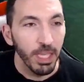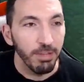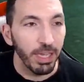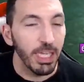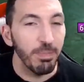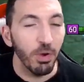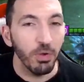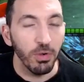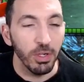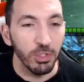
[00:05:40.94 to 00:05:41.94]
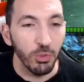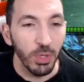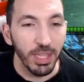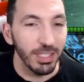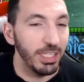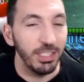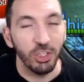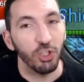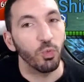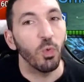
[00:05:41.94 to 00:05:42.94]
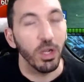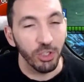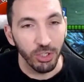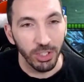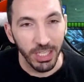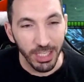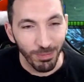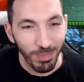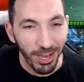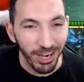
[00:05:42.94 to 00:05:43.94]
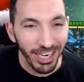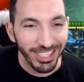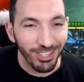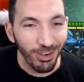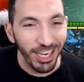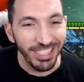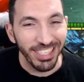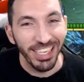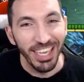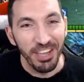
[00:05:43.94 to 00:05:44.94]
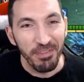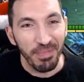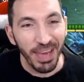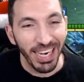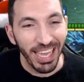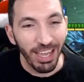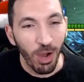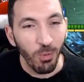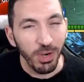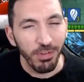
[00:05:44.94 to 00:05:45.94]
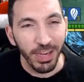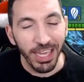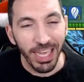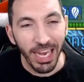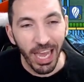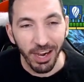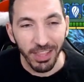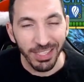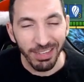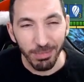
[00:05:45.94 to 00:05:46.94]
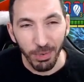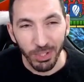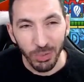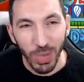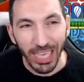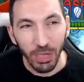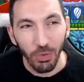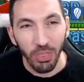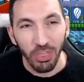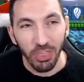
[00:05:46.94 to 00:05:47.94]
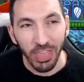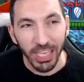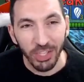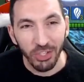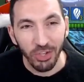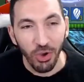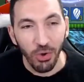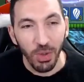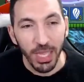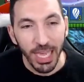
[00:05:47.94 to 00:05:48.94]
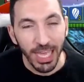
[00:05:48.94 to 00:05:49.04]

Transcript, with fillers: If I keep on doing this, he's just one-shooting the spider. It's crazy, but I, I wonder if I can get higher than seven point two. I don't think so.